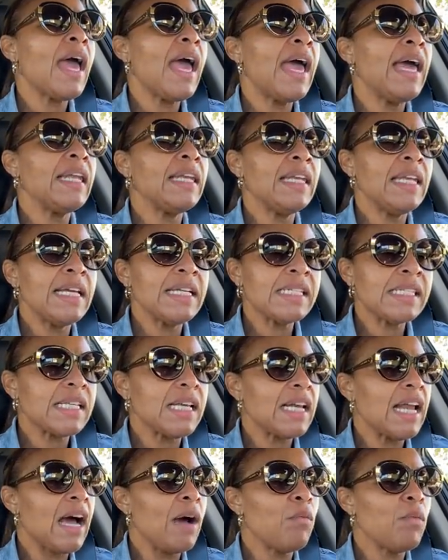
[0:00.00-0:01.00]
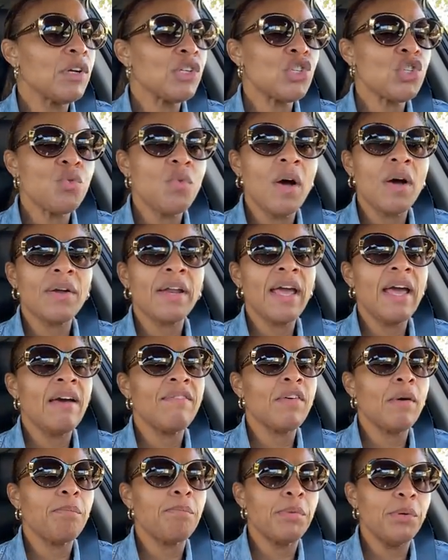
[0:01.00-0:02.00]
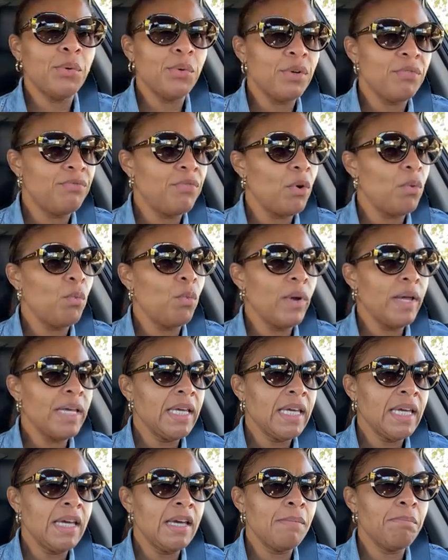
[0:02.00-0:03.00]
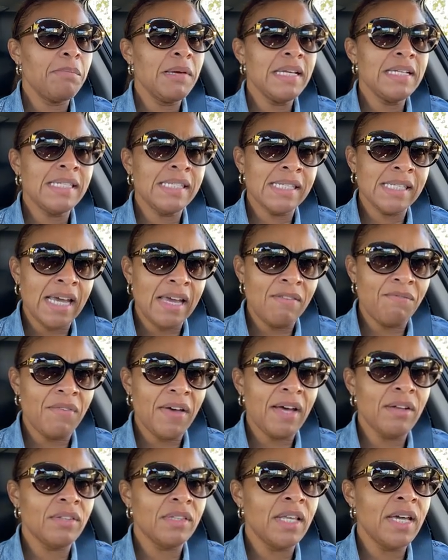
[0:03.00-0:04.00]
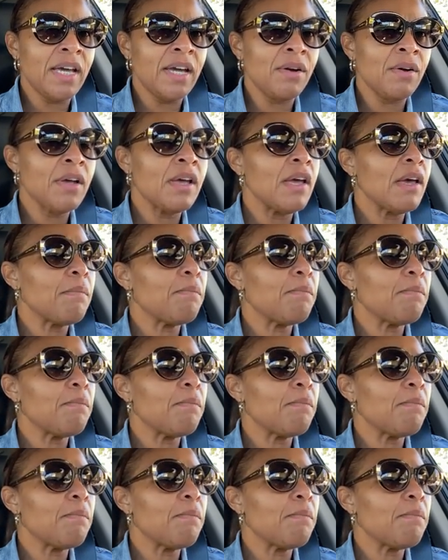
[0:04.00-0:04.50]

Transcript: And listen, I want you all to have a beautiful weekend. Be safe out there.